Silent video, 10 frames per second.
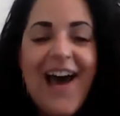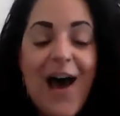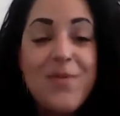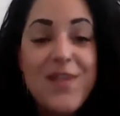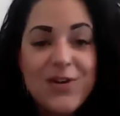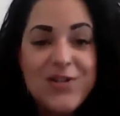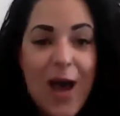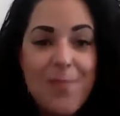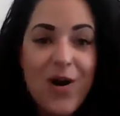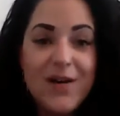And then our
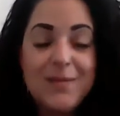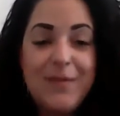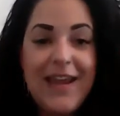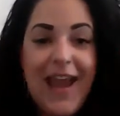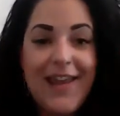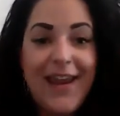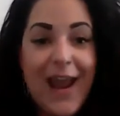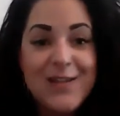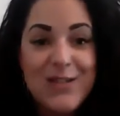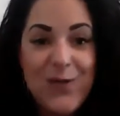top car is the pink Cadillac
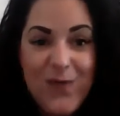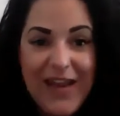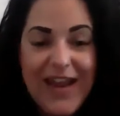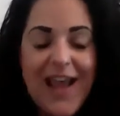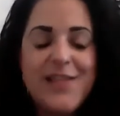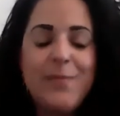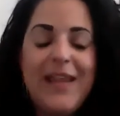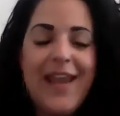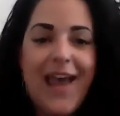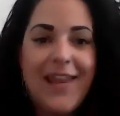SUV and the
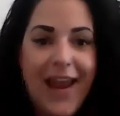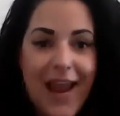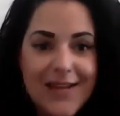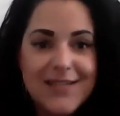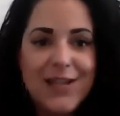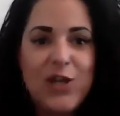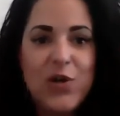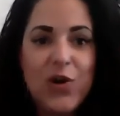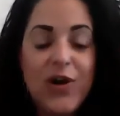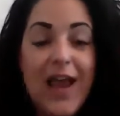pink Cadillac Escalade
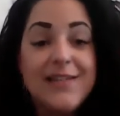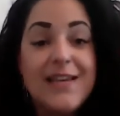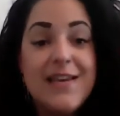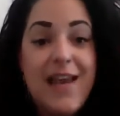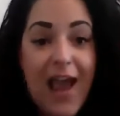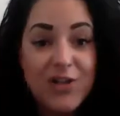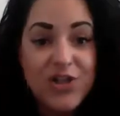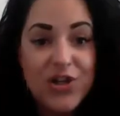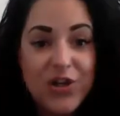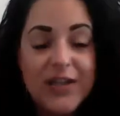you earn as a
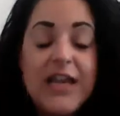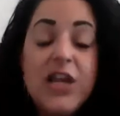national.